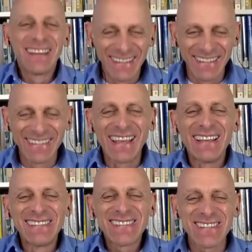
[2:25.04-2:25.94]

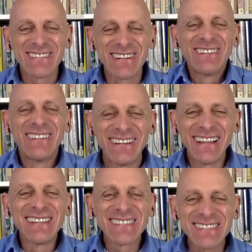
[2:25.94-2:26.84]
That's true.
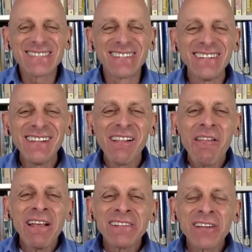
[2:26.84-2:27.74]
That's true.
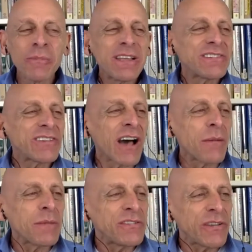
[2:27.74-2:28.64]
Tell me, Tom,
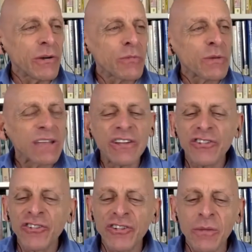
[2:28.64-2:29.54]
is there a
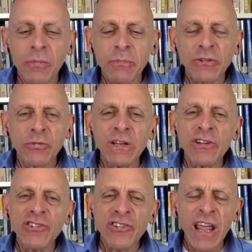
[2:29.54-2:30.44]
relationship between
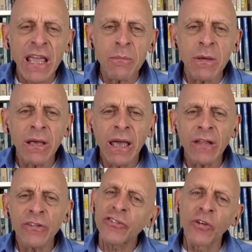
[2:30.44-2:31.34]
shame
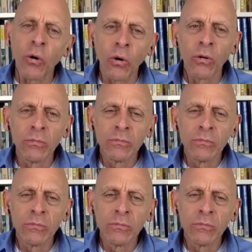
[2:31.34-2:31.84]
and soul?